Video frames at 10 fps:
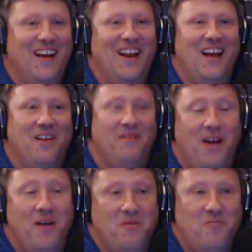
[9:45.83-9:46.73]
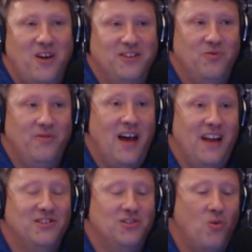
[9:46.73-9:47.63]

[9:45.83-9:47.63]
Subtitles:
and I'm impressed with that.